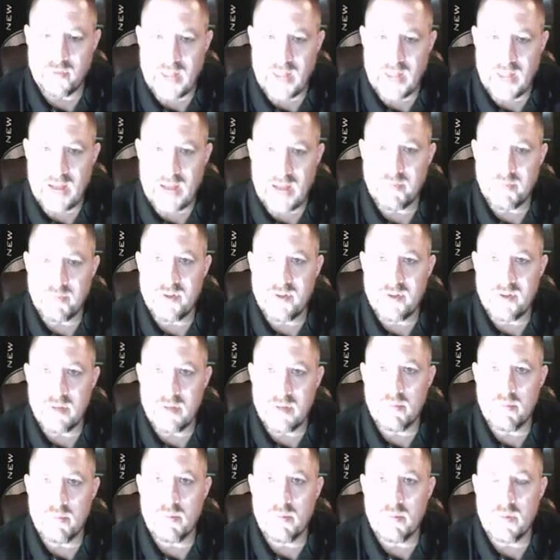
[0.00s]

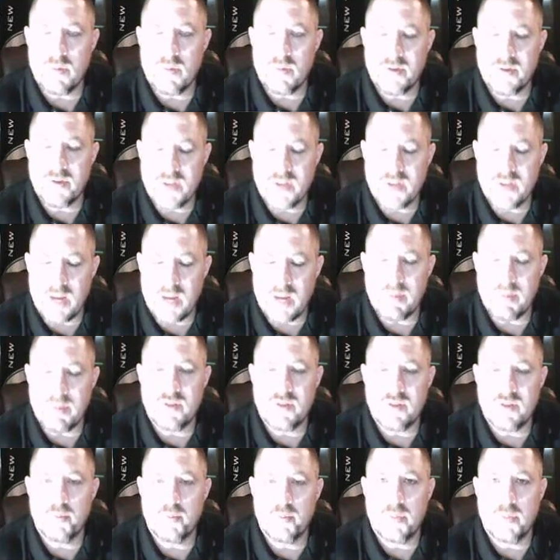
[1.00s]
LabSim
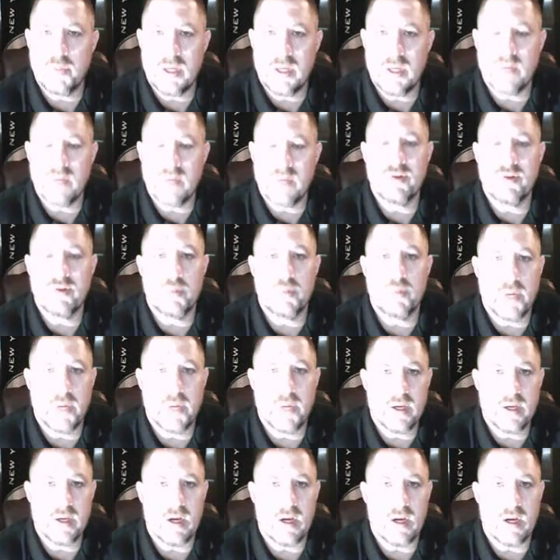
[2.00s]
assignments begin to
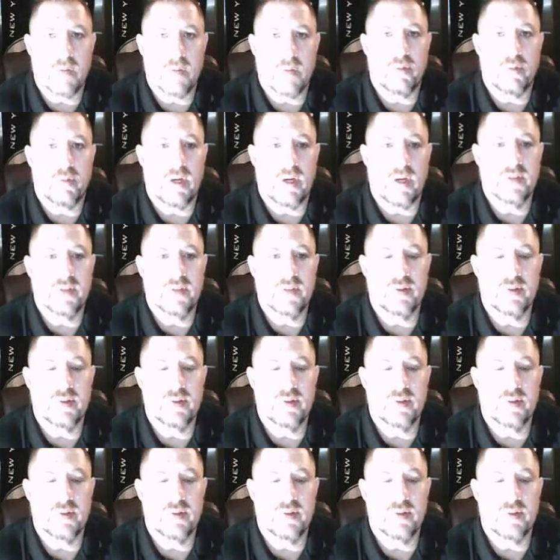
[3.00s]
pick up, right?